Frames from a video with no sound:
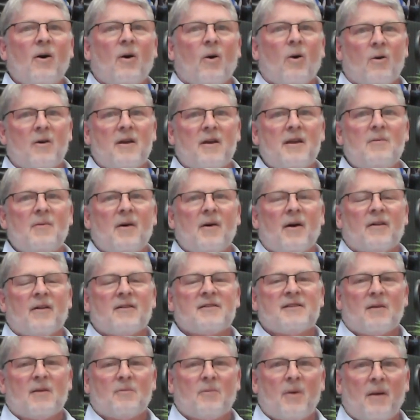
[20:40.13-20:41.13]
or email
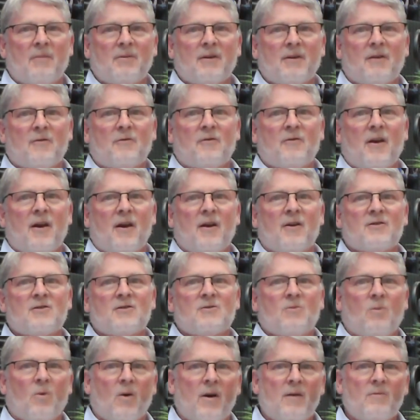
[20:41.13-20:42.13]
us at
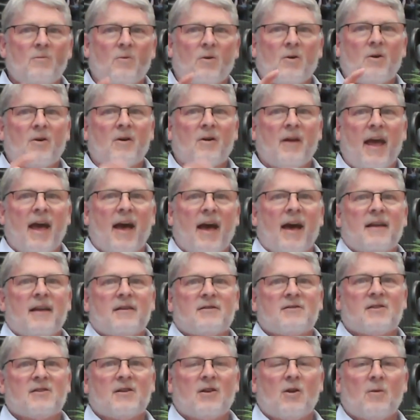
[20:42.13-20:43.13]
publicaffairs, one word,
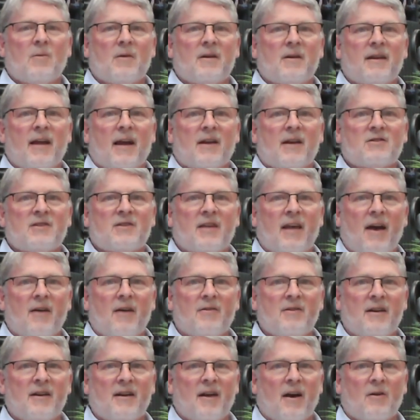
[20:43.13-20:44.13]
at
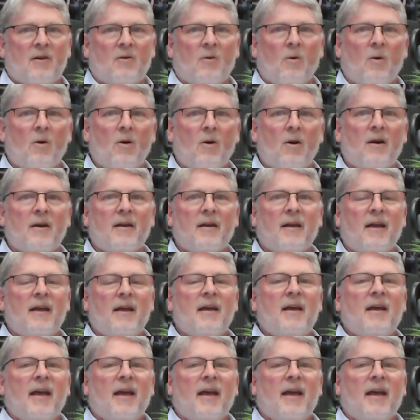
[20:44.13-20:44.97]
sonoma-county.org